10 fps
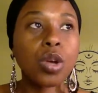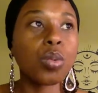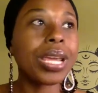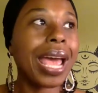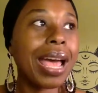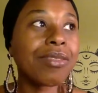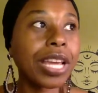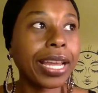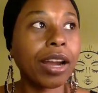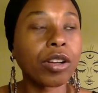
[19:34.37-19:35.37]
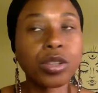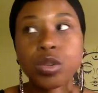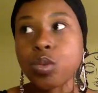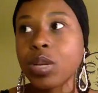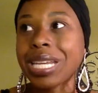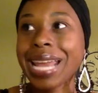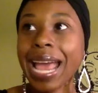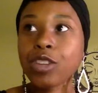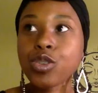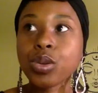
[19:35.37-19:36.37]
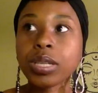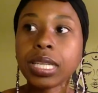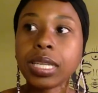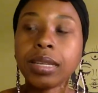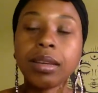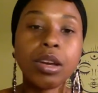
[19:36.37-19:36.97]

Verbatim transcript: We have that character, so we naturally